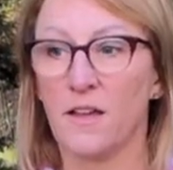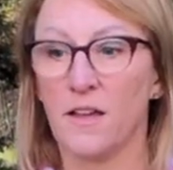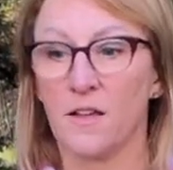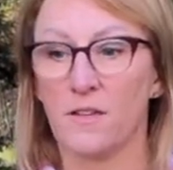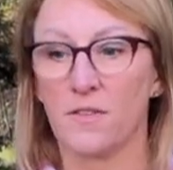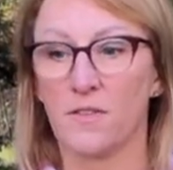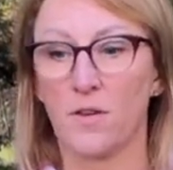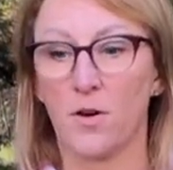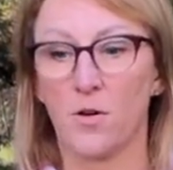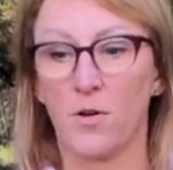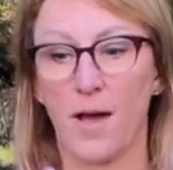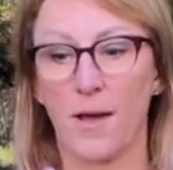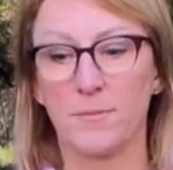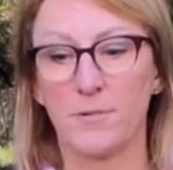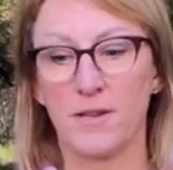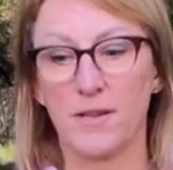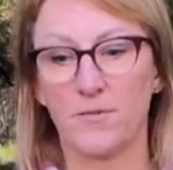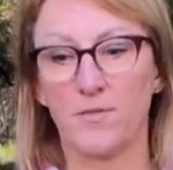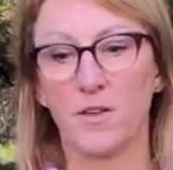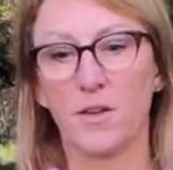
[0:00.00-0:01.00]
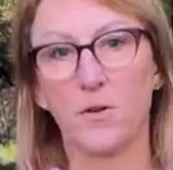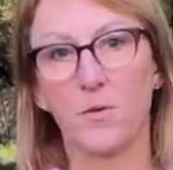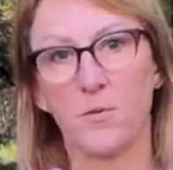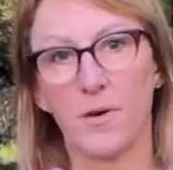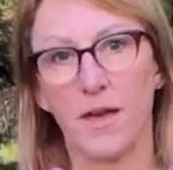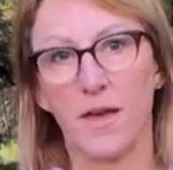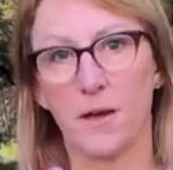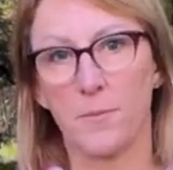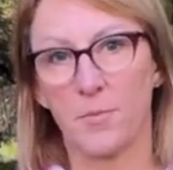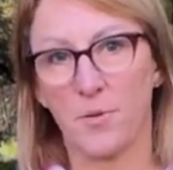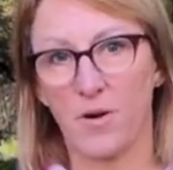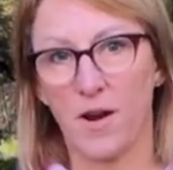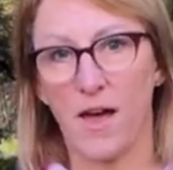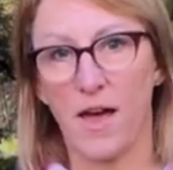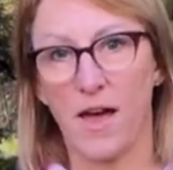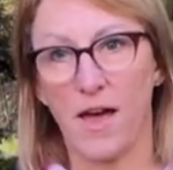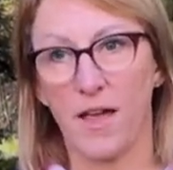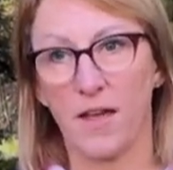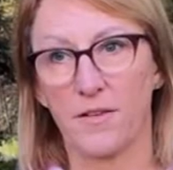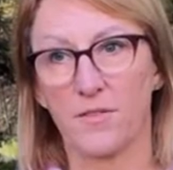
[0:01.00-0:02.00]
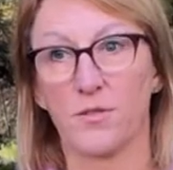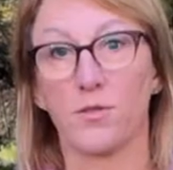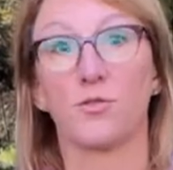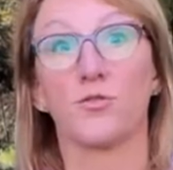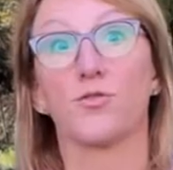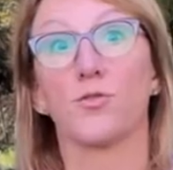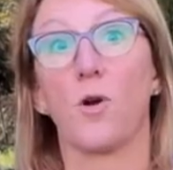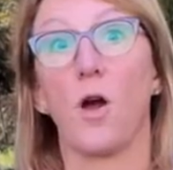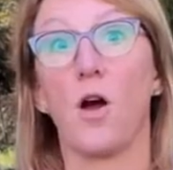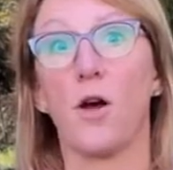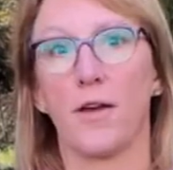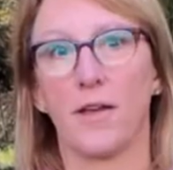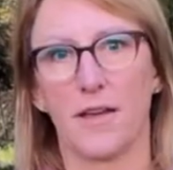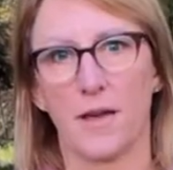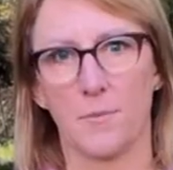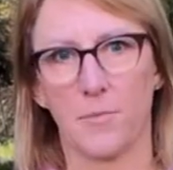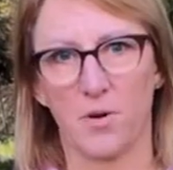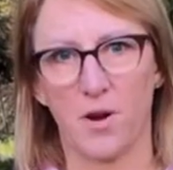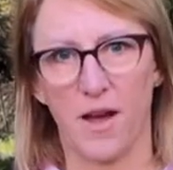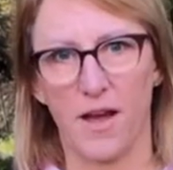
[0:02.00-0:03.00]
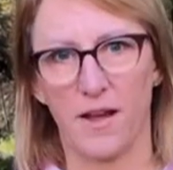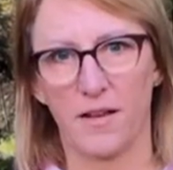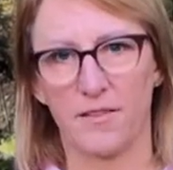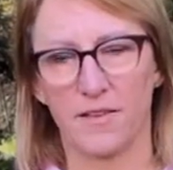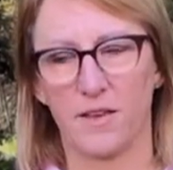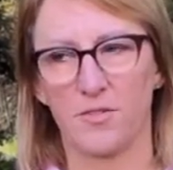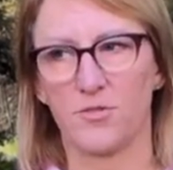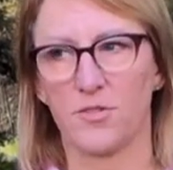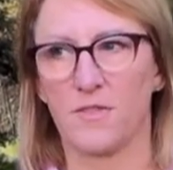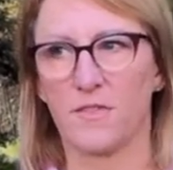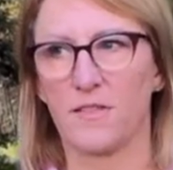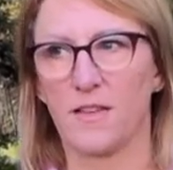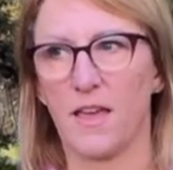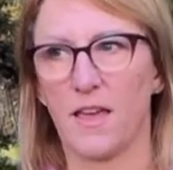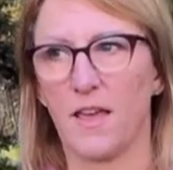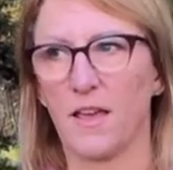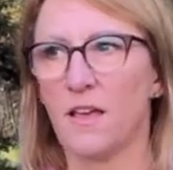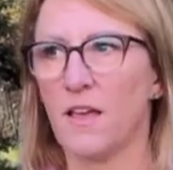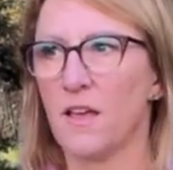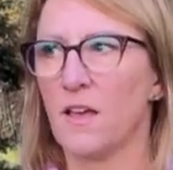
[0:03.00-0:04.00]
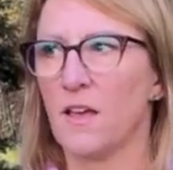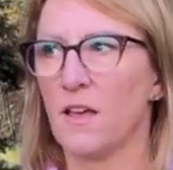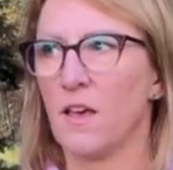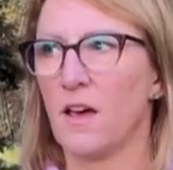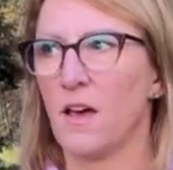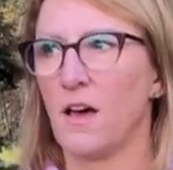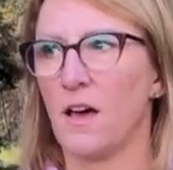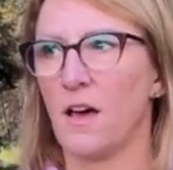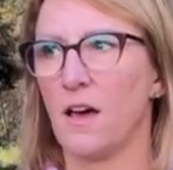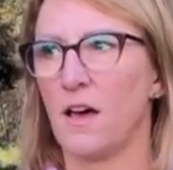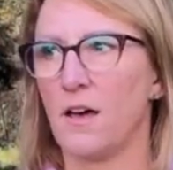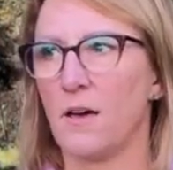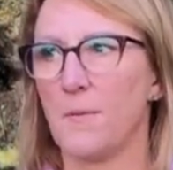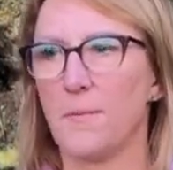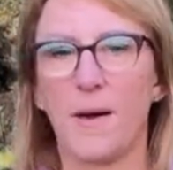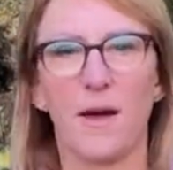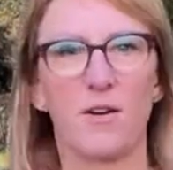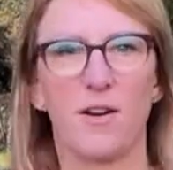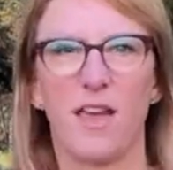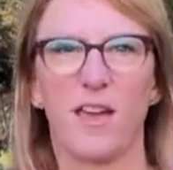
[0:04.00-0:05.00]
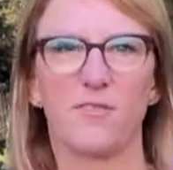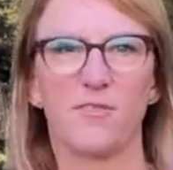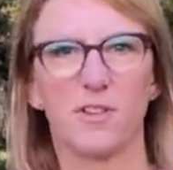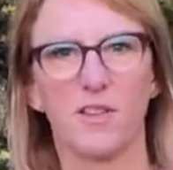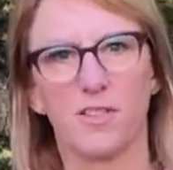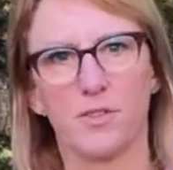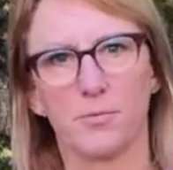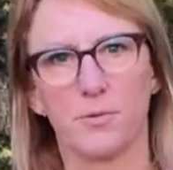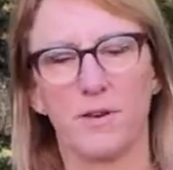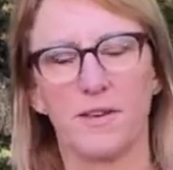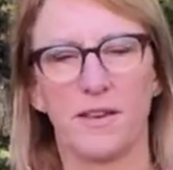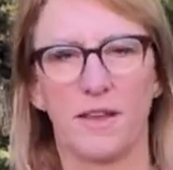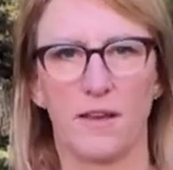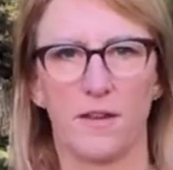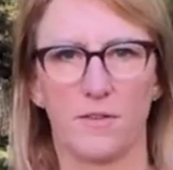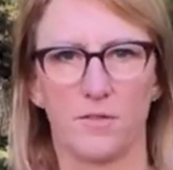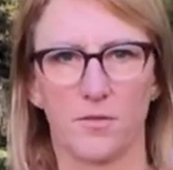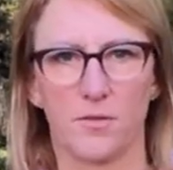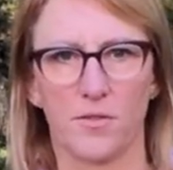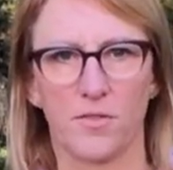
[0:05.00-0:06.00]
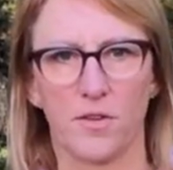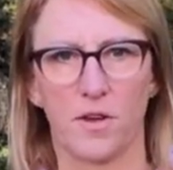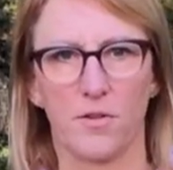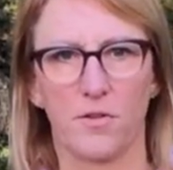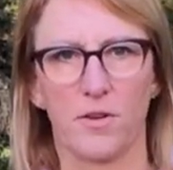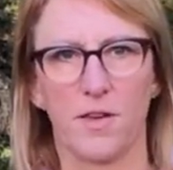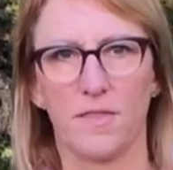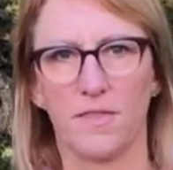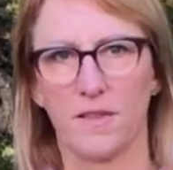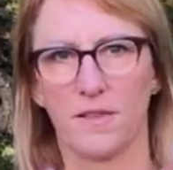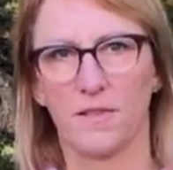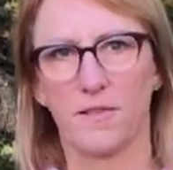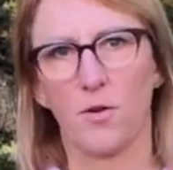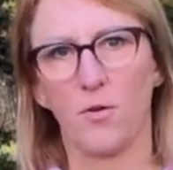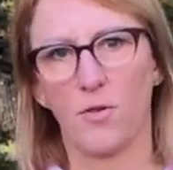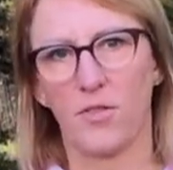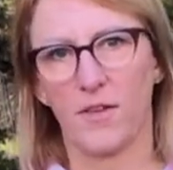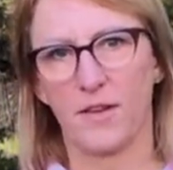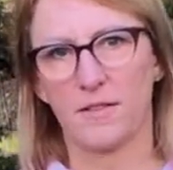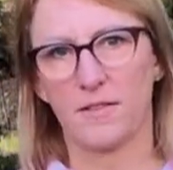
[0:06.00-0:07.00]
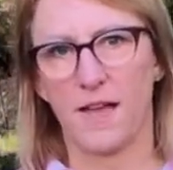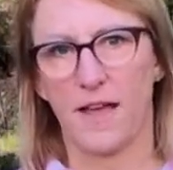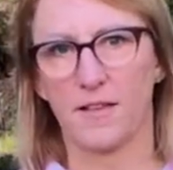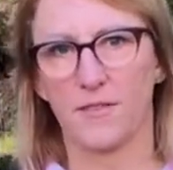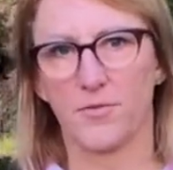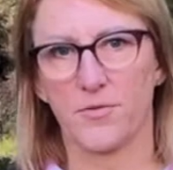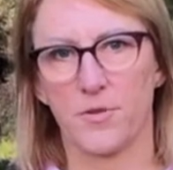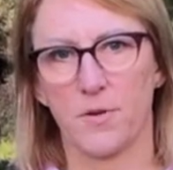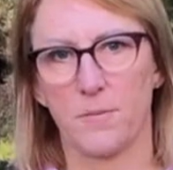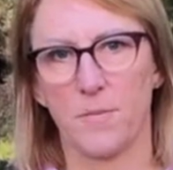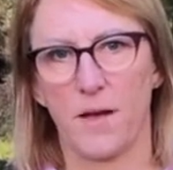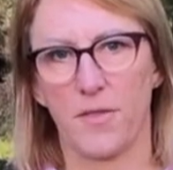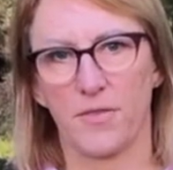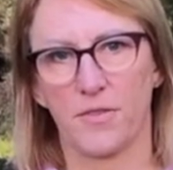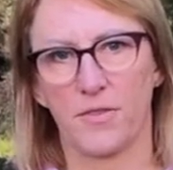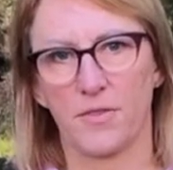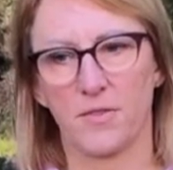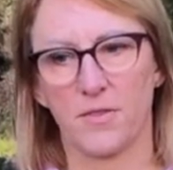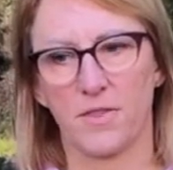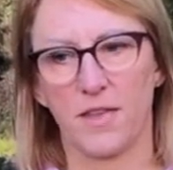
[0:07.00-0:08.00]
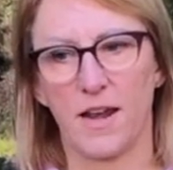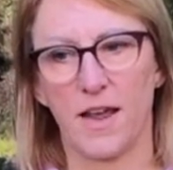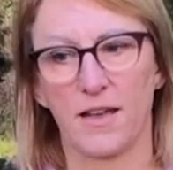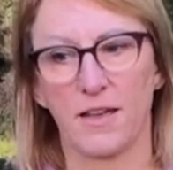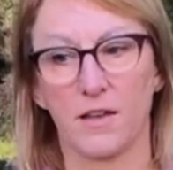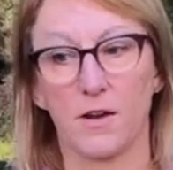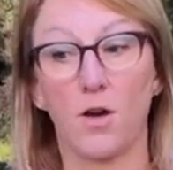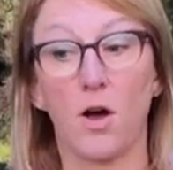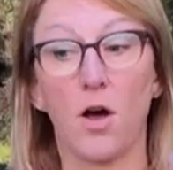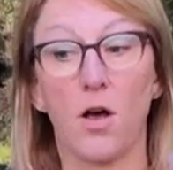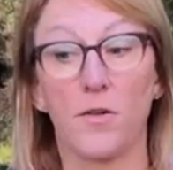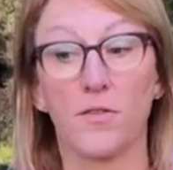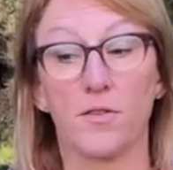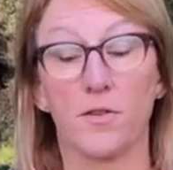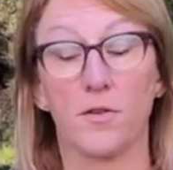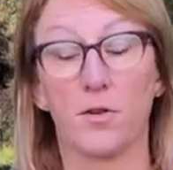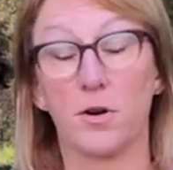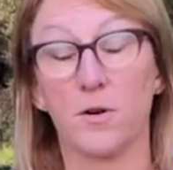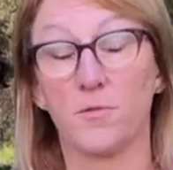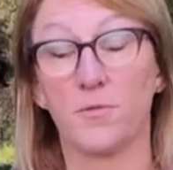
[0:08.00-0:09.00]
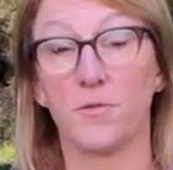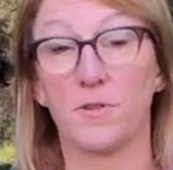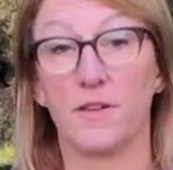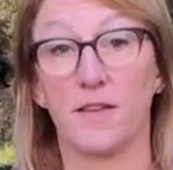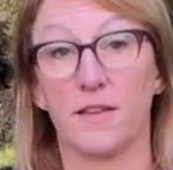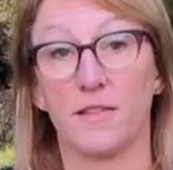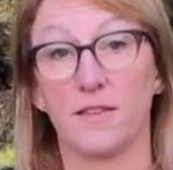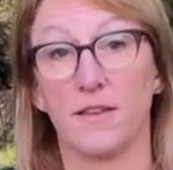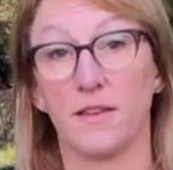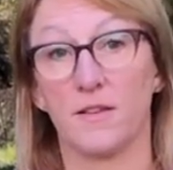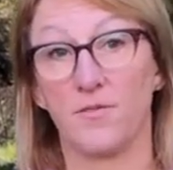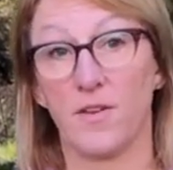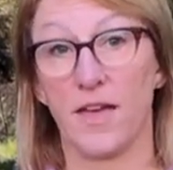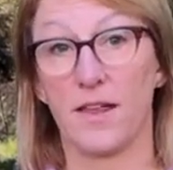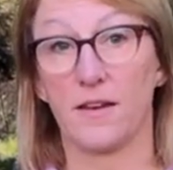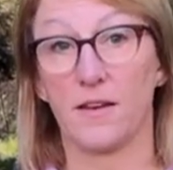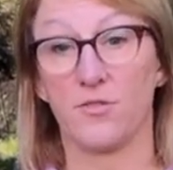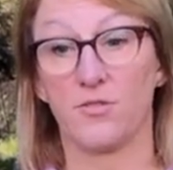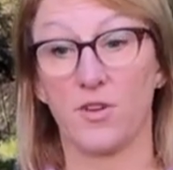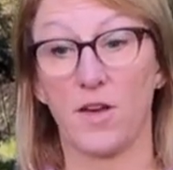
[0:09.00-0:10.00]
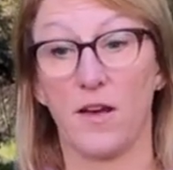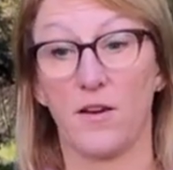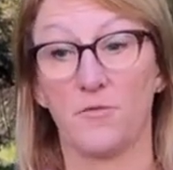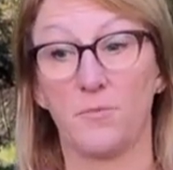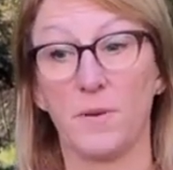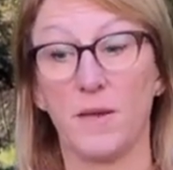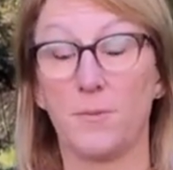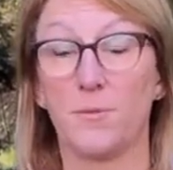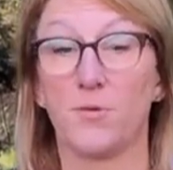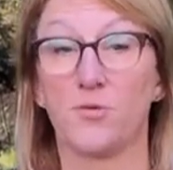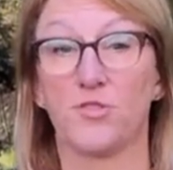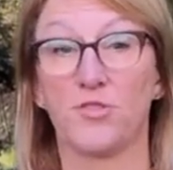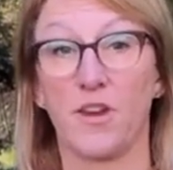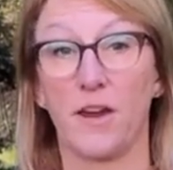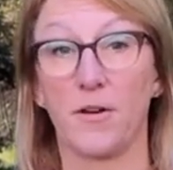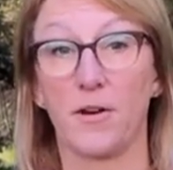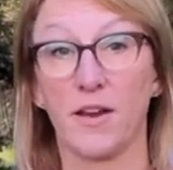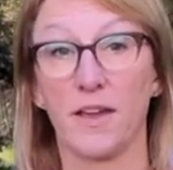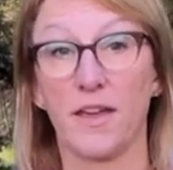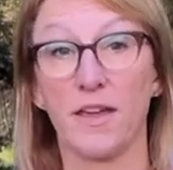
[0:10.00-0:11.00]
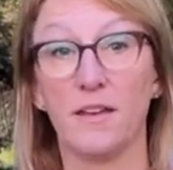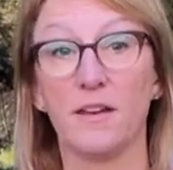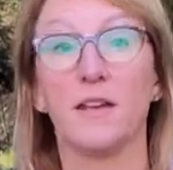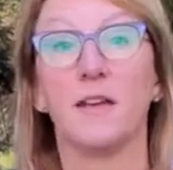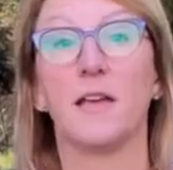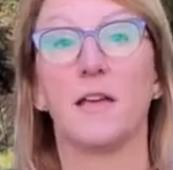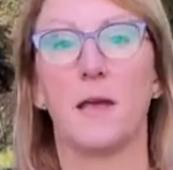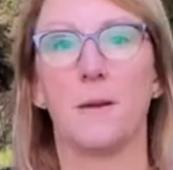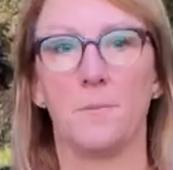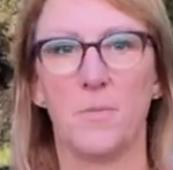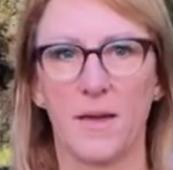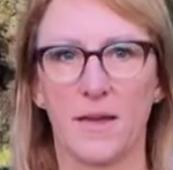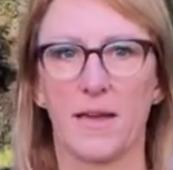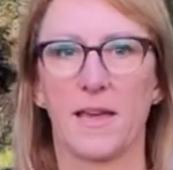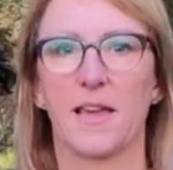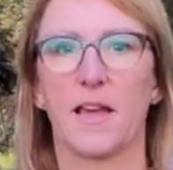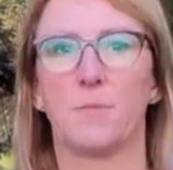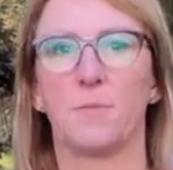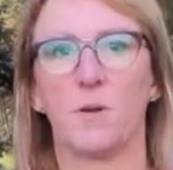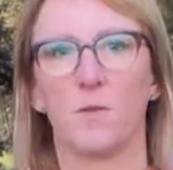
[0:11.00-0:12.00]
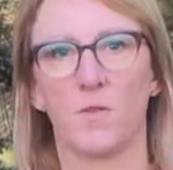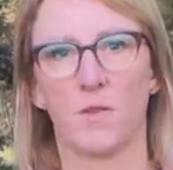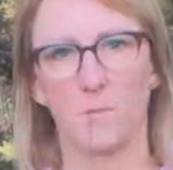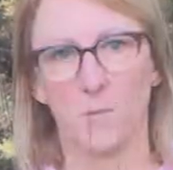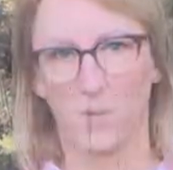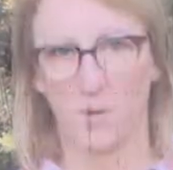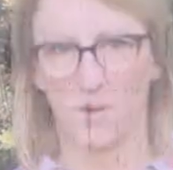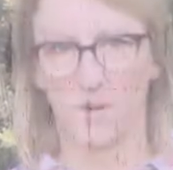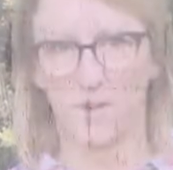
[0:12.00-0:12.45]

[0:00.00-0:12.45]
So I'm giving away a prize or drawing a prize I should say uh, about every three days or so. And this whole thing lasts for a month so that I can also hopefully get the advantage of people sharing it and picking up even more